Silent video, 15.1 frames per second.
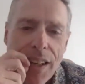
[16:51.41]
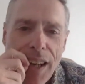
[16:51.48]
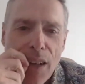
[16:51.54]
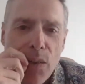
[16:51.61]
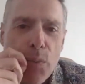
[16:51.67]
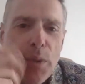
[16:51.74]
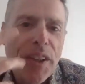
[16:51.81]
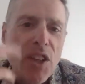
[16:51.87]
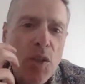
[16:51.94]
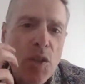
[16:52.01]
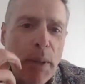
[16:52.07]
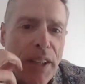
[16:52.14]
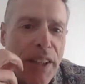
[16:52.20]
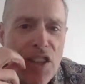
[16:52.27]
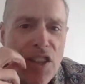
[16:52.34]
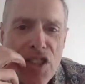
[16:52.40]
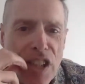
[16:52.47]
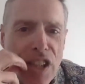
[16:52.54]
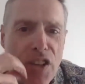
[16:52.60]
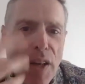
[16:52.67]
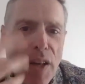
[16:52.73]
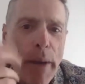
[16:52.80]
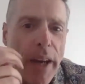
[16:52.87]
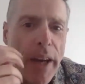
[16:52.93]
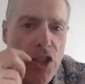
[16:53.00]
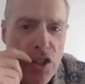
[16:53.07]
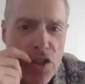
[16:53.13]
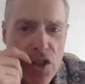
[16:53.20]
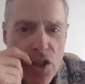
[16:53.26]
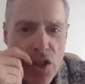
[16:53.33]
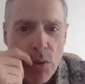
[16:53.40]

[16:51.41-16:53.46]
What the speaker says: and we're experiencing the emergence